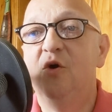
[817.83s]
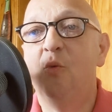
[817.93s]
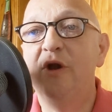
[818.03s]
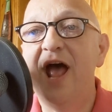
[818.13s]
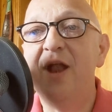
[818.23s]

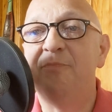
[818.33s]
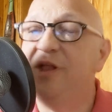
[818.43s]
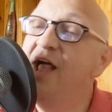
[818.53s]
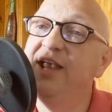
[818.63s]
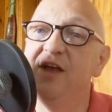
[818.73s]
we're not
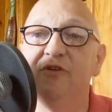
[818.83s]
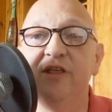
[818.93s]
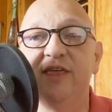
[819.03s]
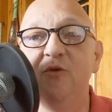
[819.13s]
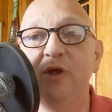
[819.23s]
applying
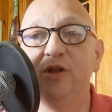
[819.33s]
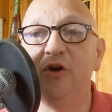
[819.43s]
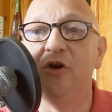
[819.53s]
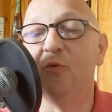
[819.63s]
everything we learn.